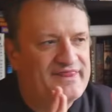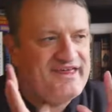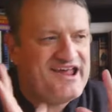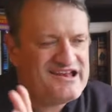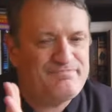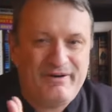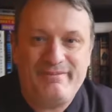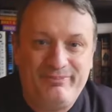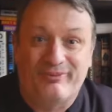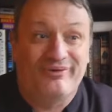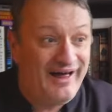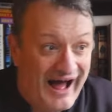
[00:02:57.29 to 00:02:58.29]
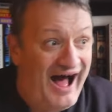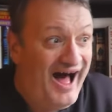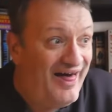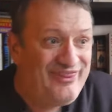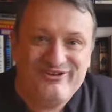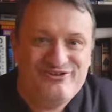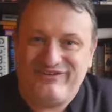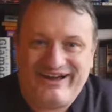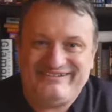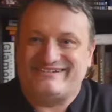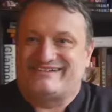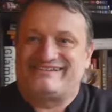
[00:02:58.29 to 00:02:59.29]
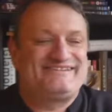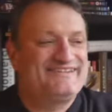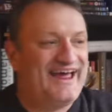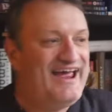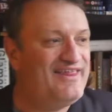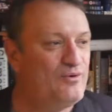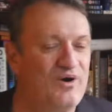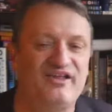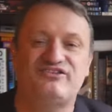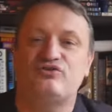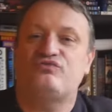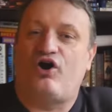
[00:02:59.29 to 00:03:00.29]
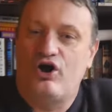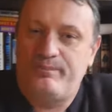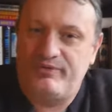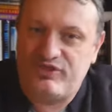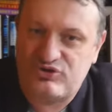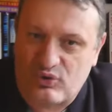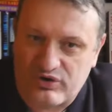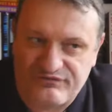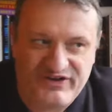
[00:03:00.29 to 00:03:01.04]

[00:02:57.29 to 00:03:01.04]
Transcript: These people are the new fascists. They are the ones who've opened the door to